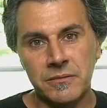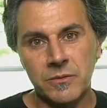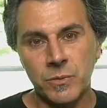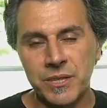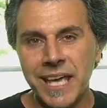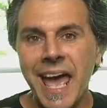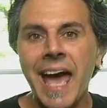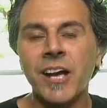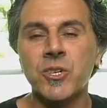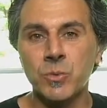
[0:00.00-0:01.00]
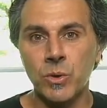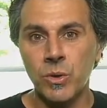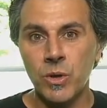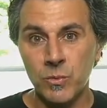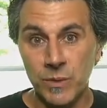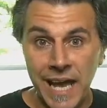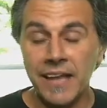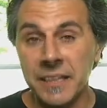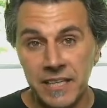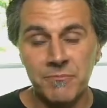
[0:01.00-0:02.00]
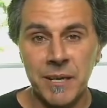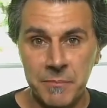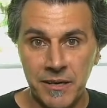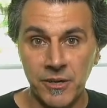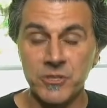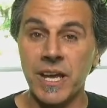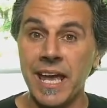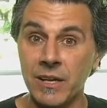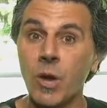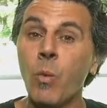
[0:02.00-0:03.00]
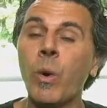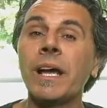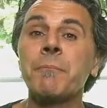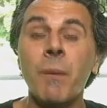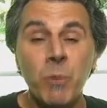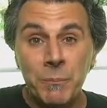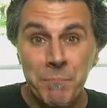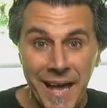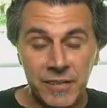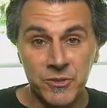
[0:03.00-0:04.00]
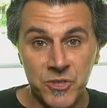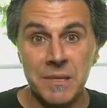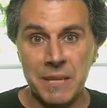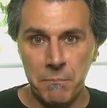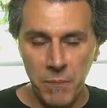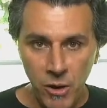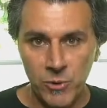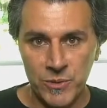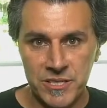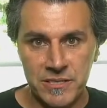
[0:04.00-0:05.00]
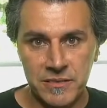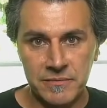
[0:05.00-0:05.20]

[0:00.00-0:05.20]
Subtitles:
with the actual reality of my marriage and what mattered to me the most.